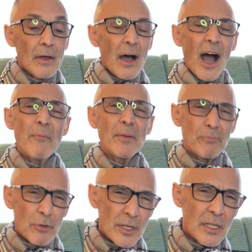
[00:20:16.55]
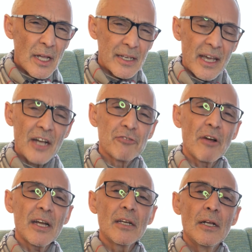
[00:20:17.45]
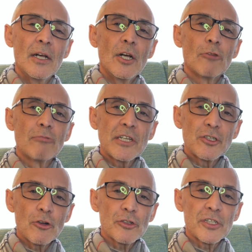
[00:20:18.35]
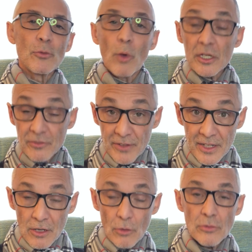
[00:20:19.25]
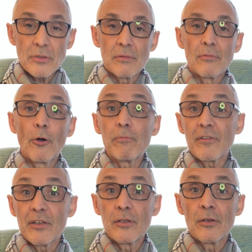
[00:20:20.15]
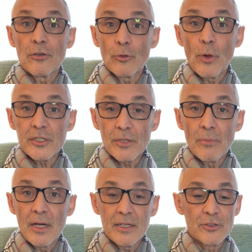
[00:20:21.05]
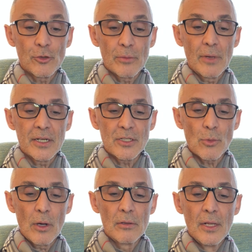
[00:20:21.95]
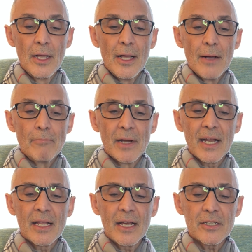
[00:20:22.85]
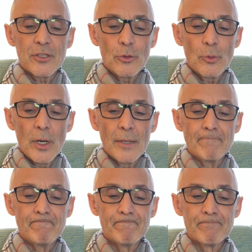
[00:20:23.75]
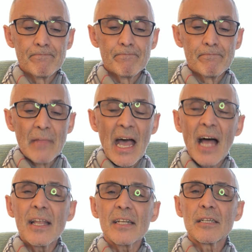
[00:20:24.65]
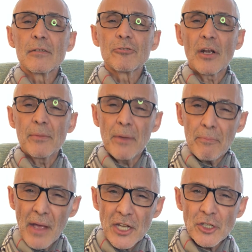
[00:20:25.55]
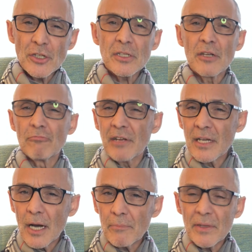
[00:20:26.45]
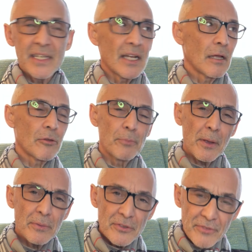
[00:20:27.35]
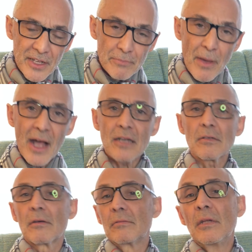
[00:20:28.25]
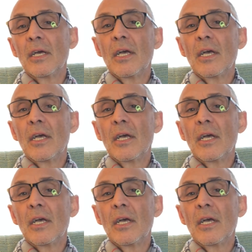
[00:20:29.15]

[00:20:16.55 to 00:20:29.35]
I've been pretty lucky. I try to research and watch videos, and hopefully you're watching mine and enjoying mine as well. But I like to try to be patient and read up and get other people's feedback and